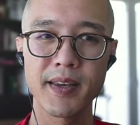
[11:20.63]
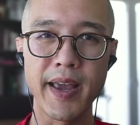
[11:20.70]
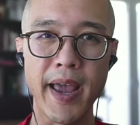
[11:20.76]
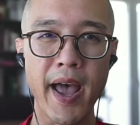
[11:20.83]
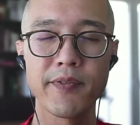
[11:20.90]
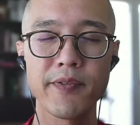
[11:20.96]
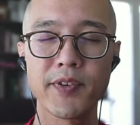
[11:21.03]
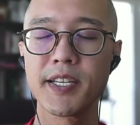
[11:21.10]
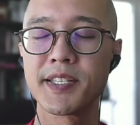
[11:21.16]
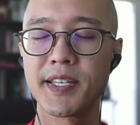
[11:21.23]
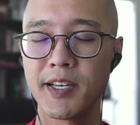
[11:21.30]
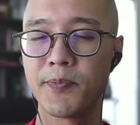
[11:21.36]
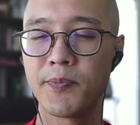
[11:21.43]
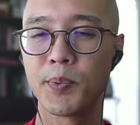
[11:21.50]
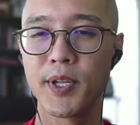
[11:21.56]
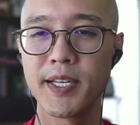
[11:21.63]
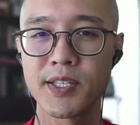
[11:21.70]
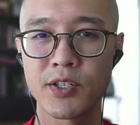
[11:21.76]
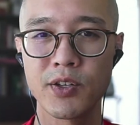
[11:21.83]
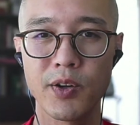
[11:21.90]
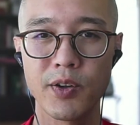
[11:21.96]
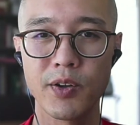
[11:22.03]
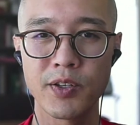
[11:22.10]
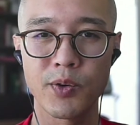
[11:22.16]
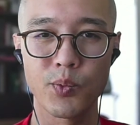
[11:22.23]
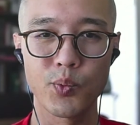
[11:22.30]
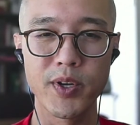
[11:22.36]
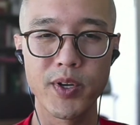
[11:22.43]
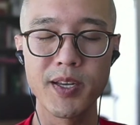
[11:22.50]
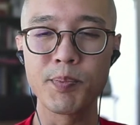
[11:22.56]
having a safe place to
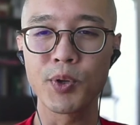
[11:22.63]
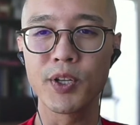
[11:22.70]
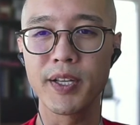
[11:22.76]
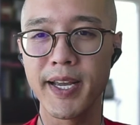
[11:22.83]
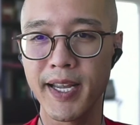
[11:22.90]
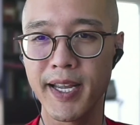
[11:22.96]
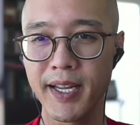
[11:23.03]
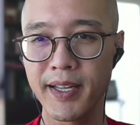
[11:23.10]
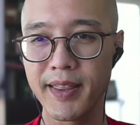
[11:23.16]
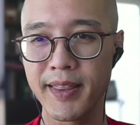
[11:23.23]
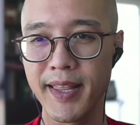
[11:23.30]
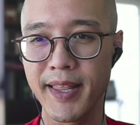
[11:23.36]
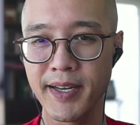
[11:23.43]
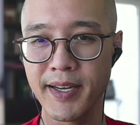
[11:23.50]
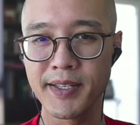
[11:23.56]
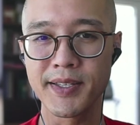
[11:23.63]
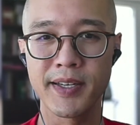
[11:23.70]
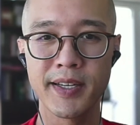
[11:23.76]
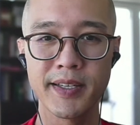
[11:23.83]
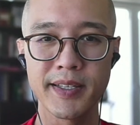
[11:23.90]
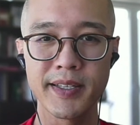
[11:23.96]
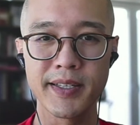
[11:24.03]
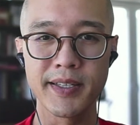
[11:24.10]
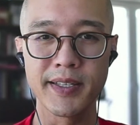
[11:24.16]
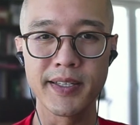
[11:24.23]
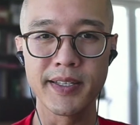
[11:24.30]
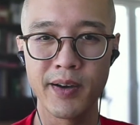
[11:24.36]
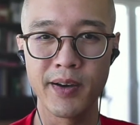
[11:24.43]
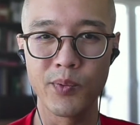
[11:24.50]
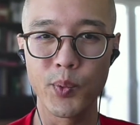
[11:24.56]
replay that incident
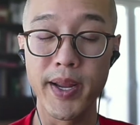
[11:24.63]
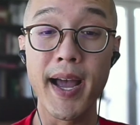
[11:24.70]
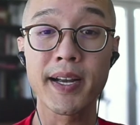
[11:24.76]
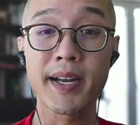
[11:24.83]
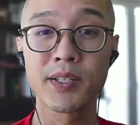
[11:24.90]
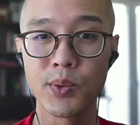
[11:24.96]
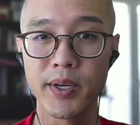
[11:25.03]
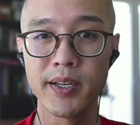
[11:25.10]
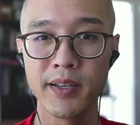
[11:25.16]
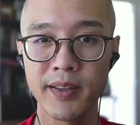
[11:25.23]
and react to it,